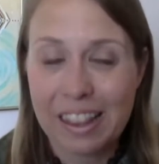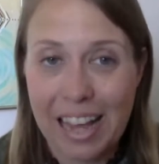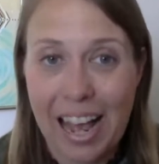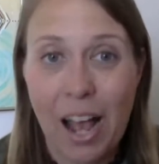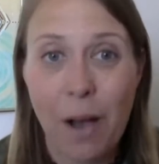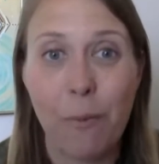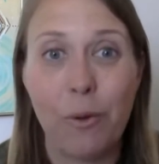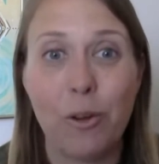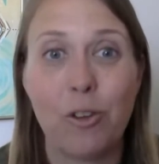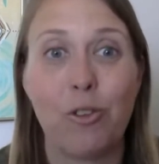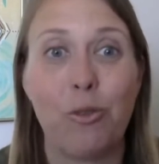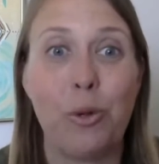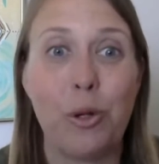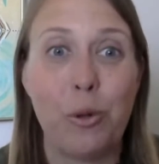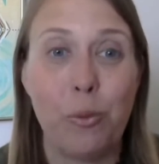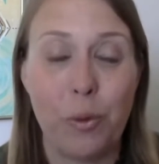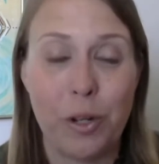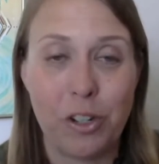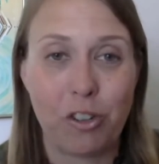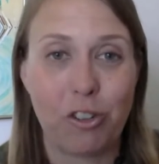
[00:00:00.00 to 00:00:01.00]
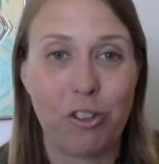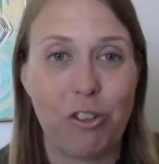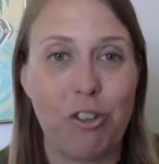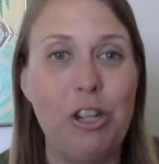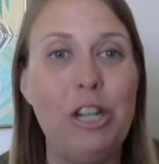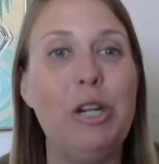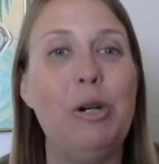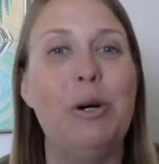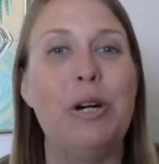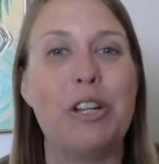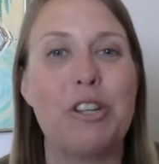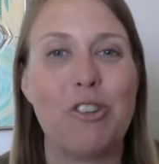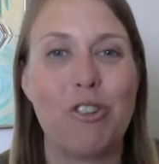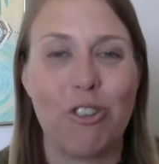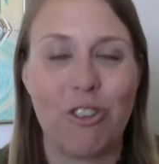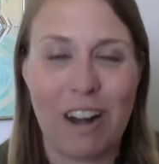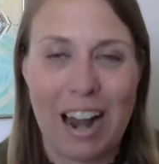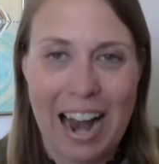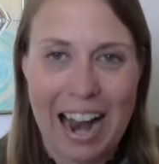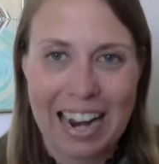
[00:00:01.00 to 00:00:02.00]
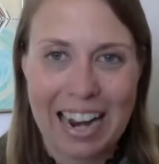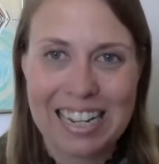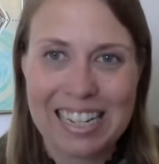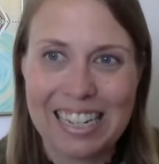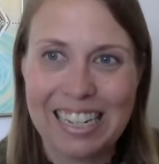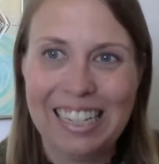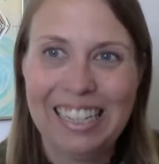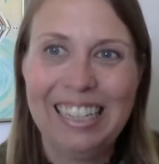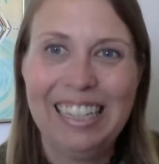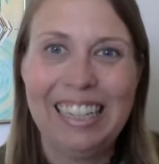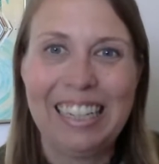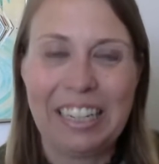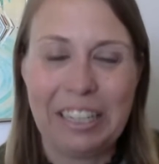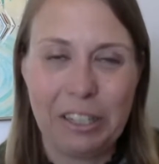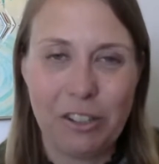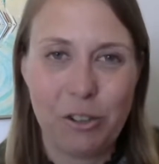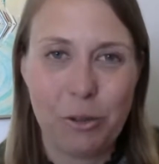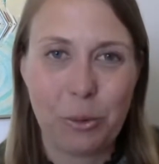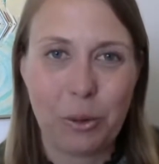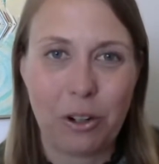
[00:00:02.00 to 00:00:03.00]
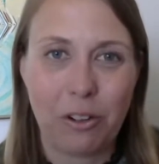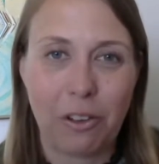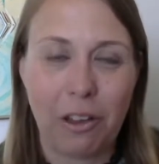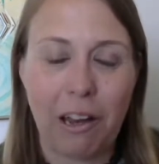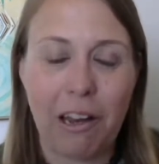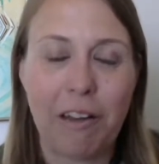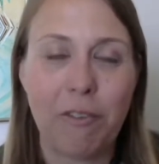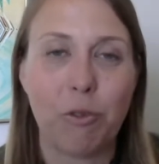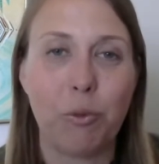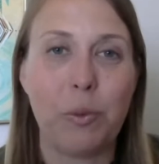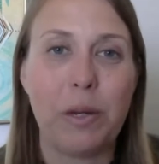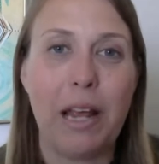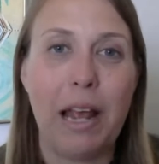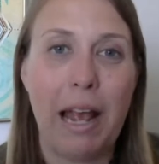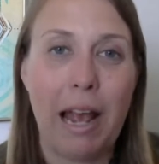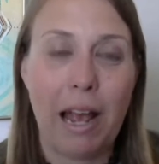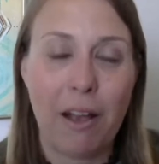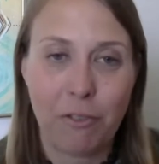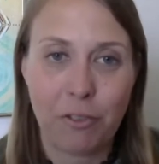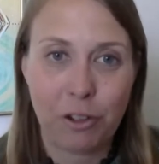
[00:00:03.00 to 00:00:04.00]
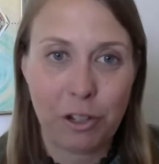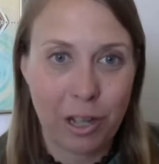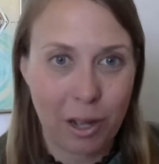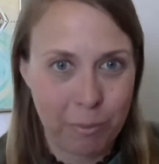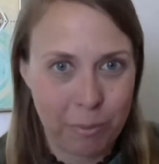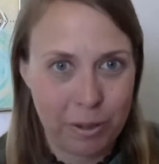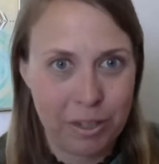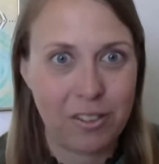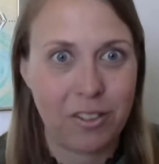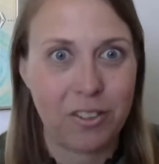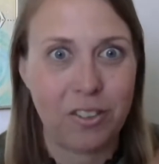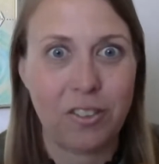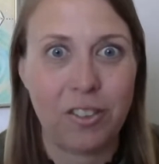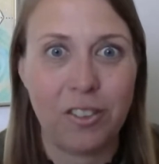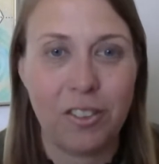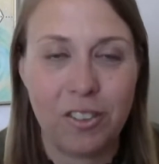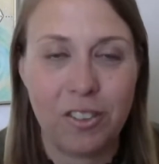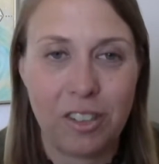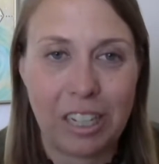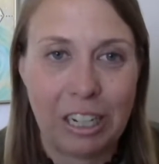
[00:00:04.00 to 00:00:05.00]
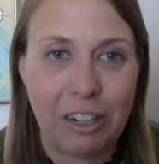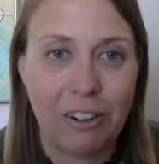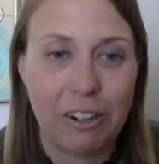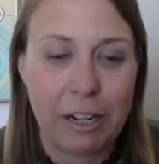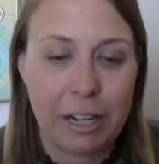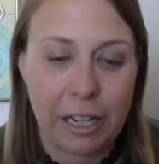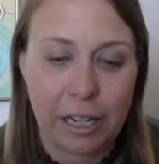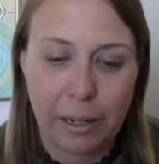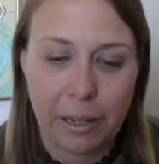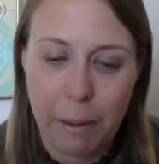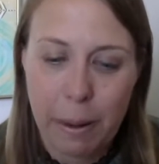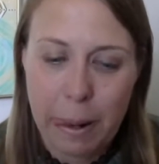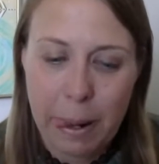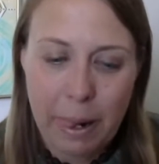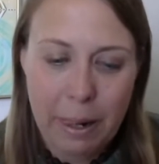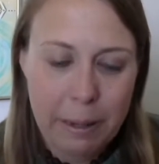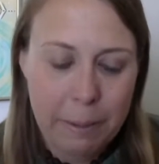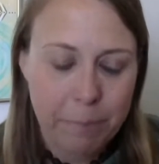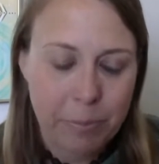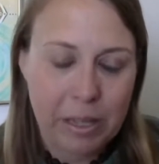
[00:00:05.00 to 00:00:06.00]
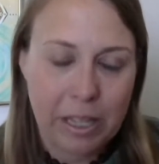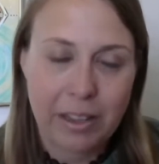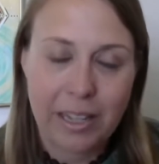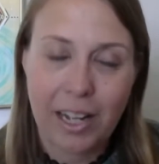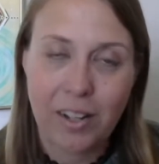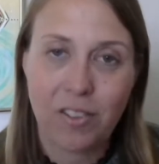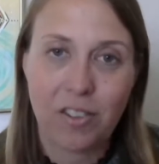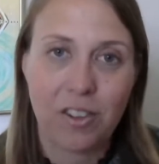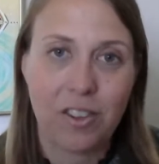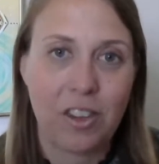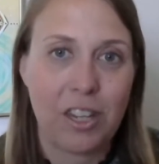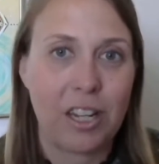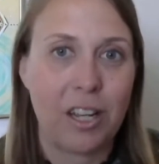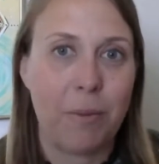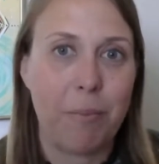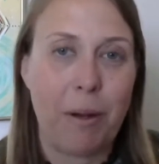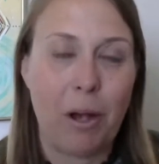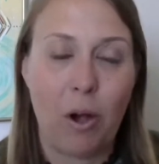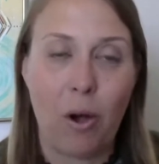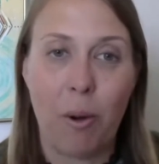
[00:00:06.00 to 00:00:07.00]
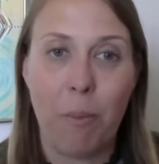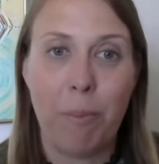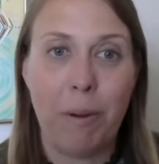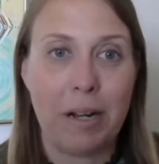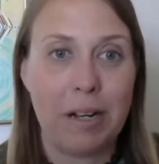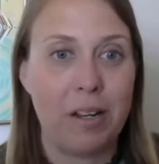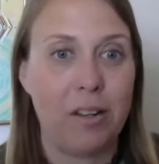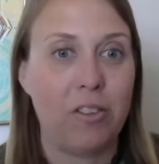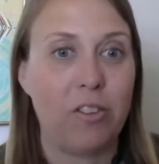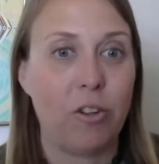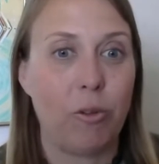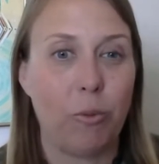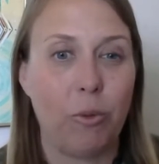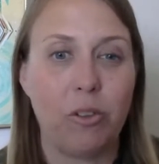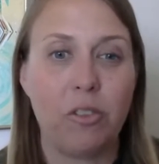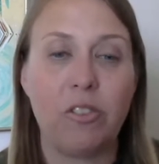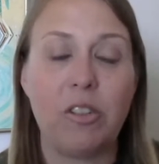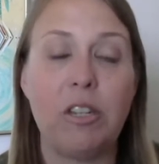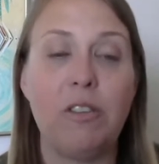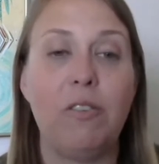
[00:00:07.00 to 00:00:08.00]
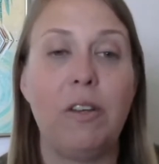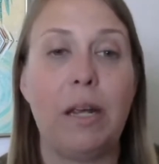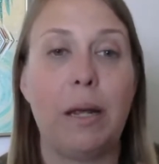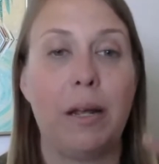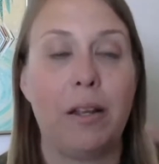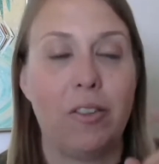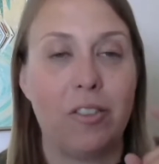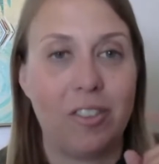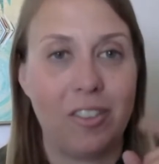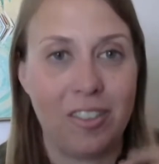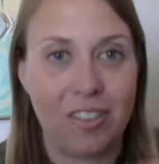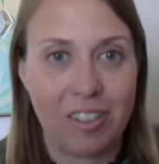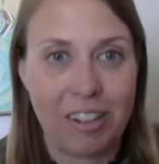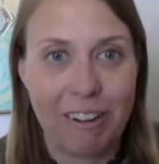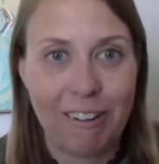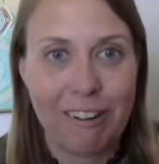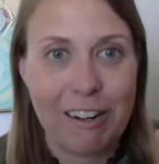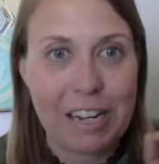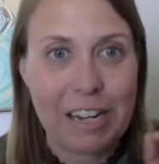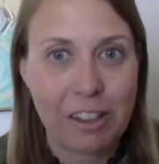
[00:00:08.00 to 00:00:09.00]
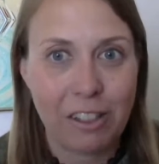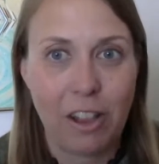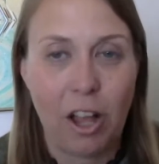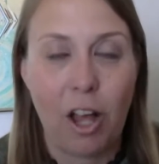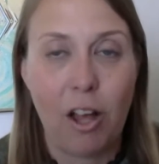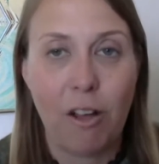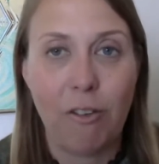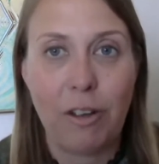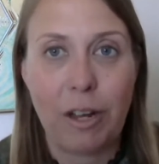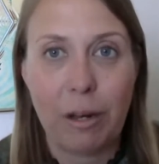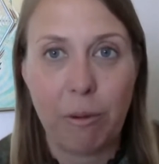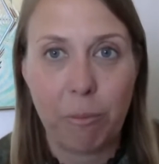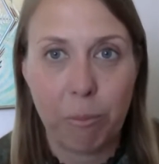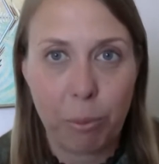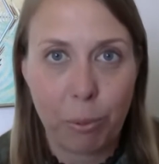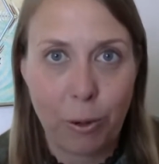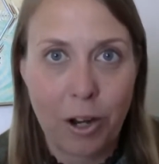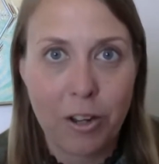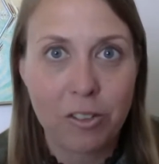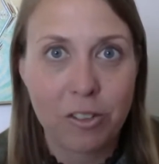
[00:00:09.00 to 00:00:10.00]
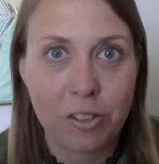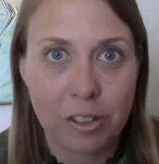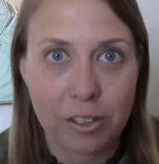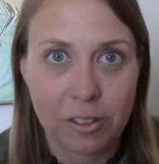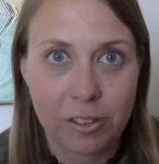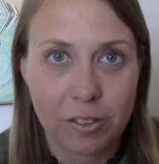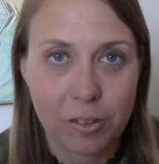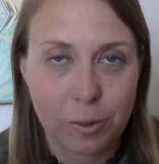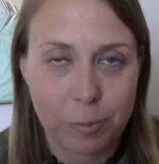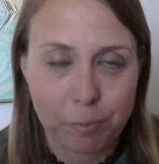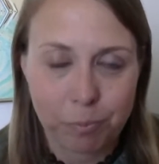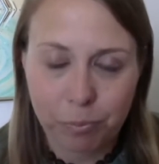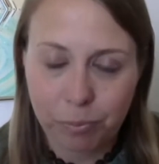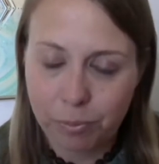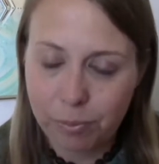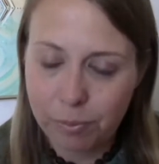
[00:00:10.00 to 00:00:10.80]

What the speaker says: that which we wish to attract into our lives. We have to come into sincerity. And that's the thing about abundance and receiving: sincerity, love, and presence.